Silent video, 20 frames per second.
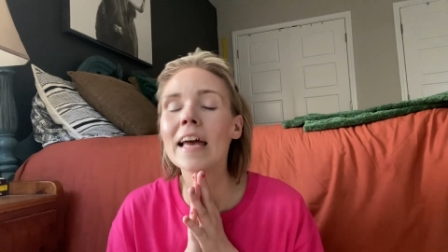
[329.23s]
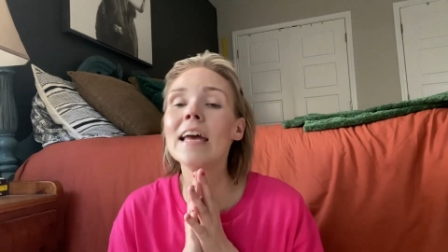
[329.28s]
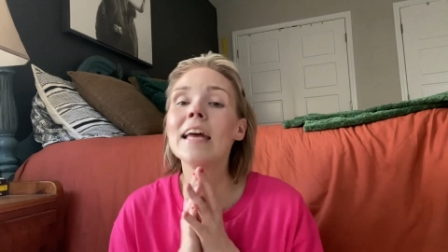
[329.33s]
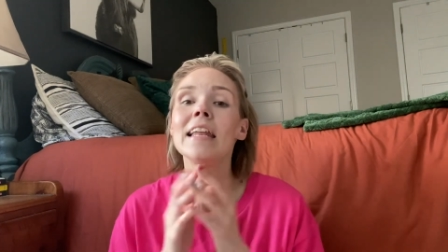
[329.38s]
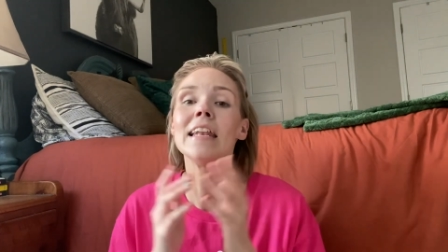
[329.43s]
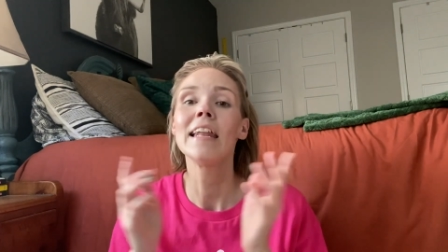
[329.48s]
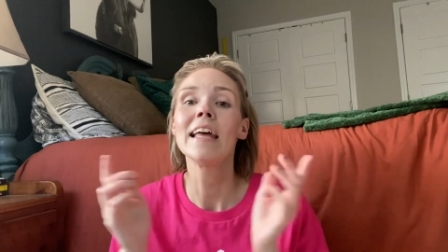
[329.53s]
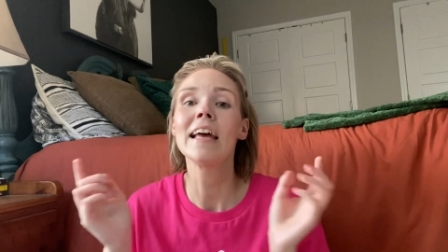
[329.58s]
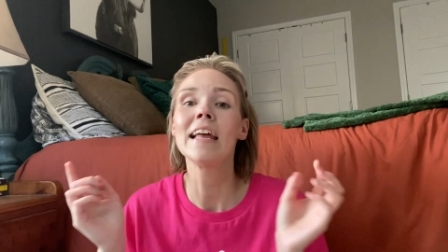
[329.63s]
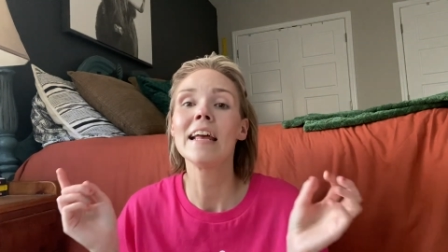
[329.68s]

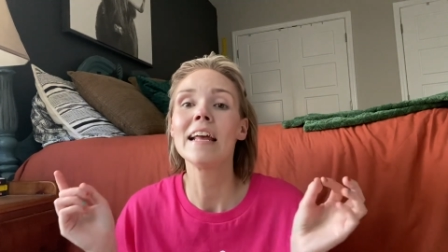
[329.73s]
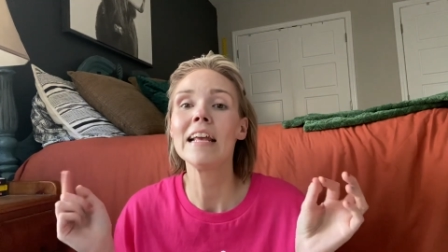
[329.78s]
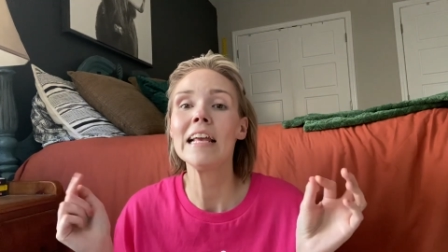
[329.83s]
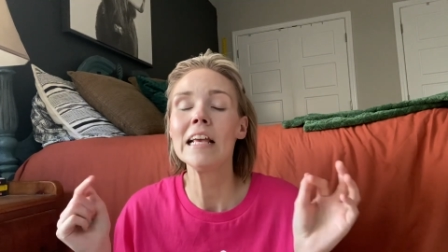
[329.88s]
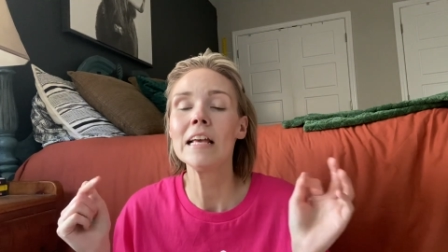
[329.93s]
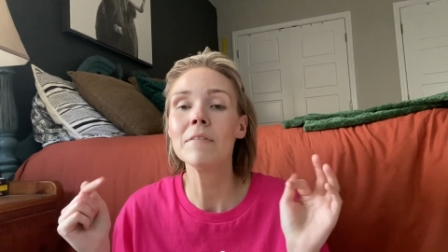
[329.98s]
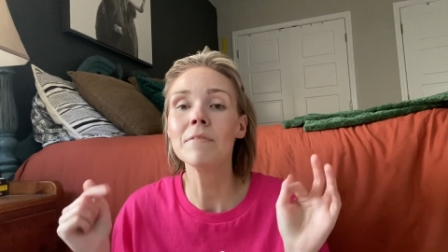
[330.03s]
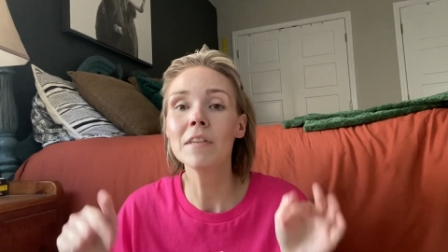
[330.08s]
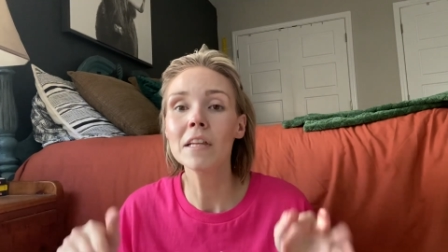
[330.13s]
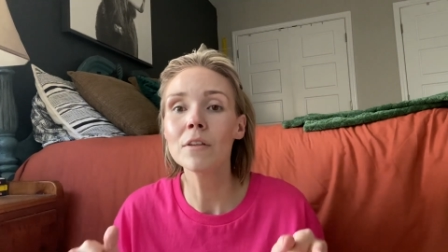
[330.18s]
And
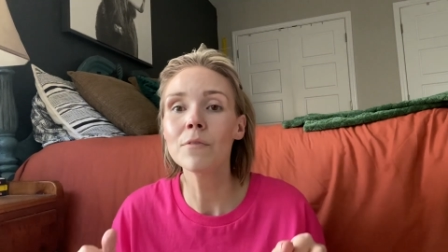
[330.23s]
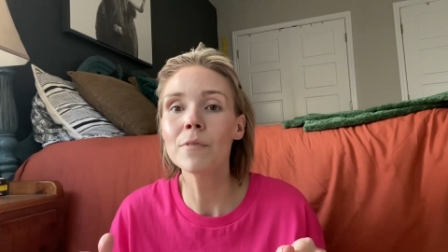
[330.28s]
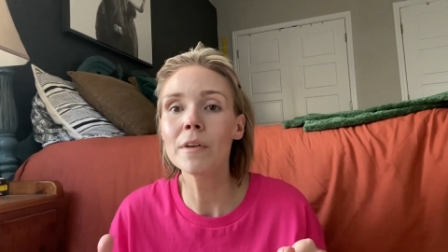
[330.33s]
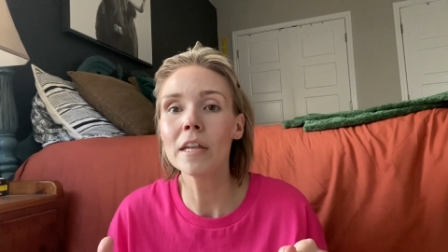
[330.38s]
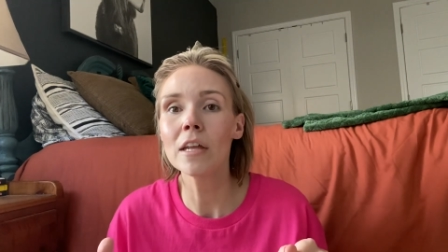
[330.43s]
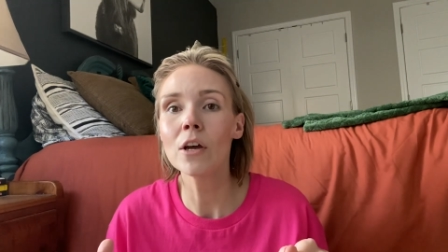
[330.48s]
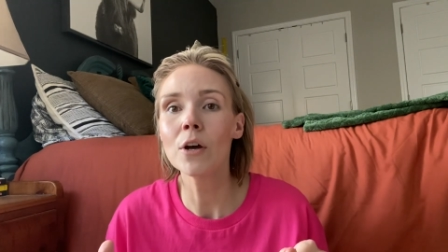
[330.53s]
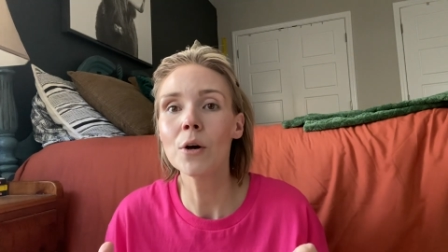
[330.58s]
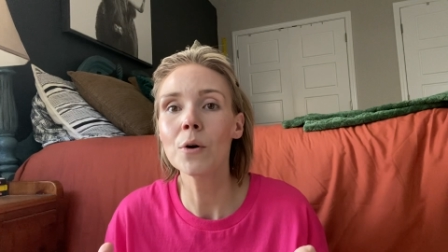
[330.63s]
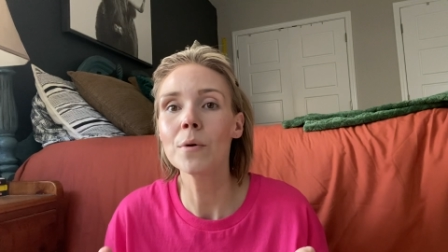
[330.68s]
if this
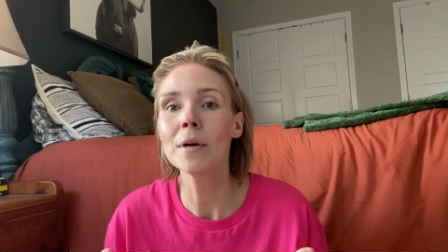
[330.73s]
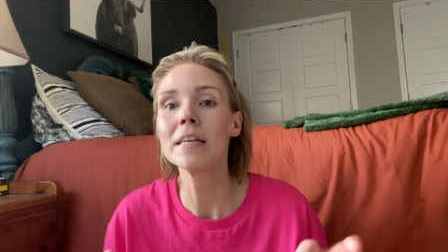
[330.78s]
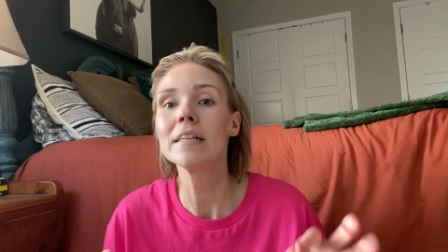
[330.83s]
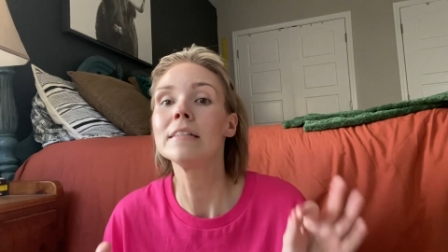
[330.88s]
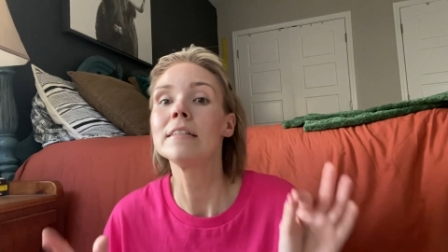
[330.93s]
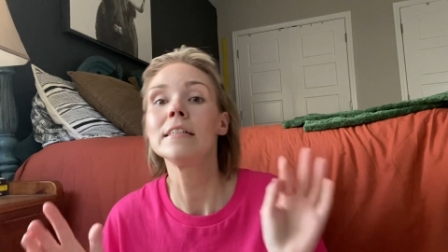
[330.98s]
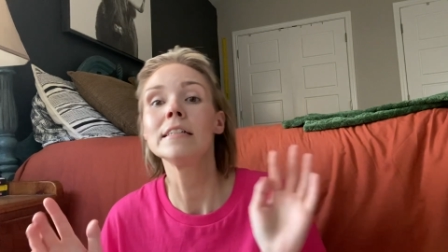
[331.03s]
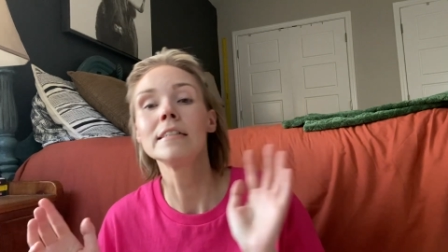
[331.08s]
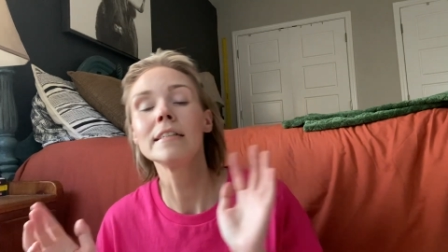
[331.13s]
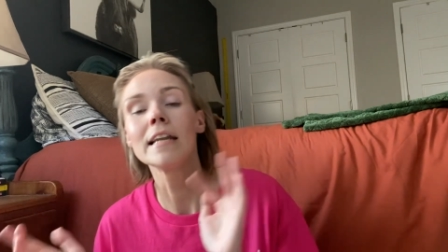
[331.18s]
video, it
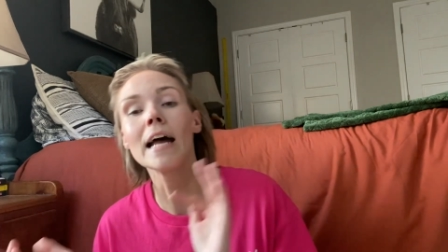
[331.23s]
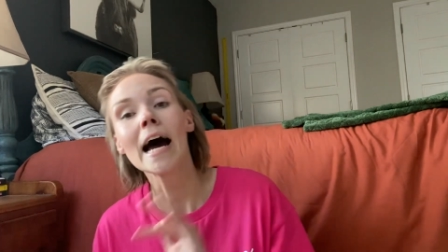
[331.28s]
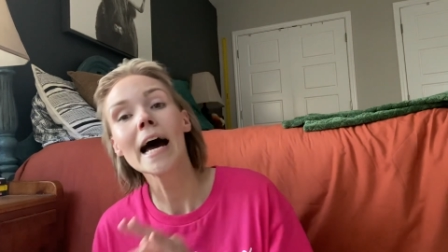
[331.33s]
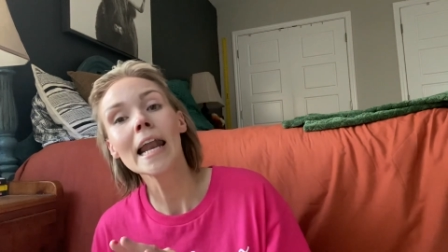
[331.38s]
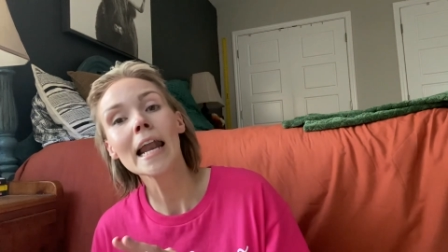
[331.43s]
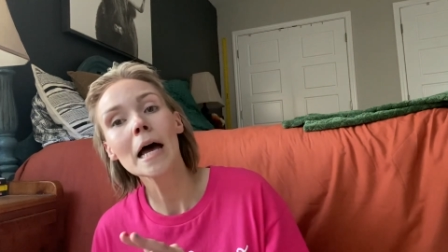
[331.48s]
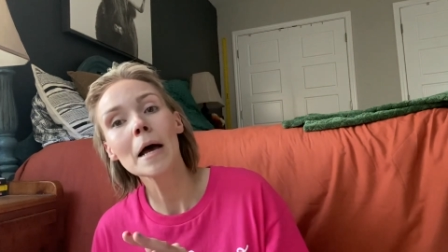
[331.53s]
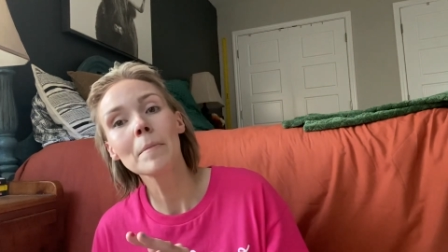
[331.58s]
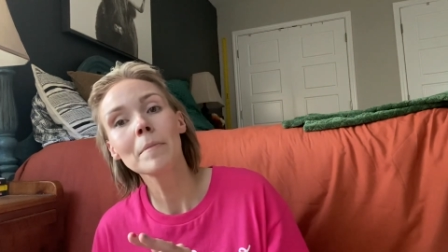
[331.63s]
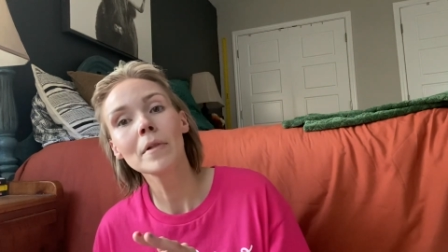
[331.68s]
does not
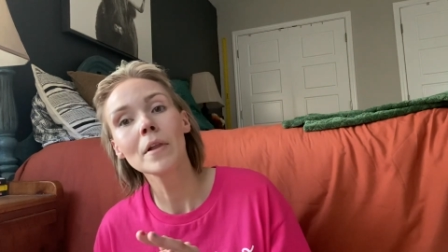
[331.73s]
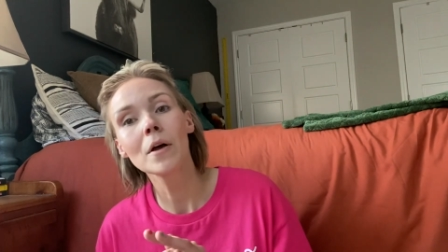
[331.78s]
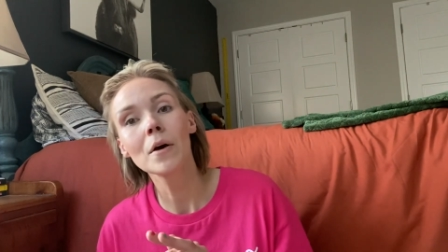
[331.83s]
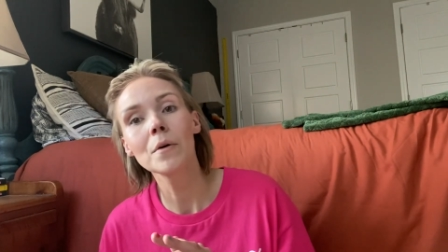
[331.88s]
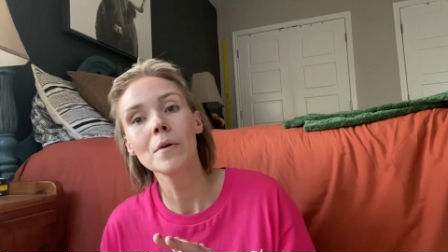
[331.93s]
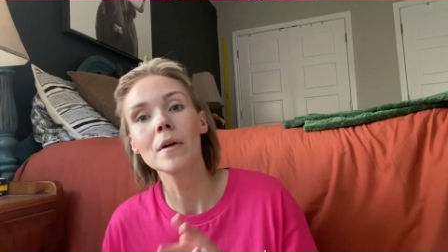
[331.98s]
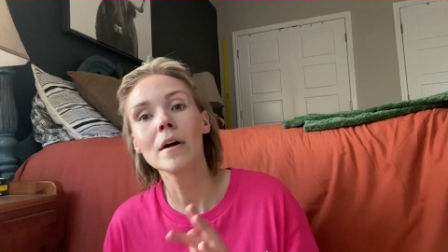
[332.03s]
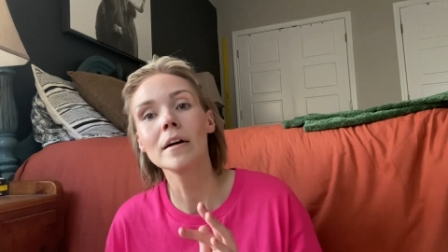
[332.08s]
upload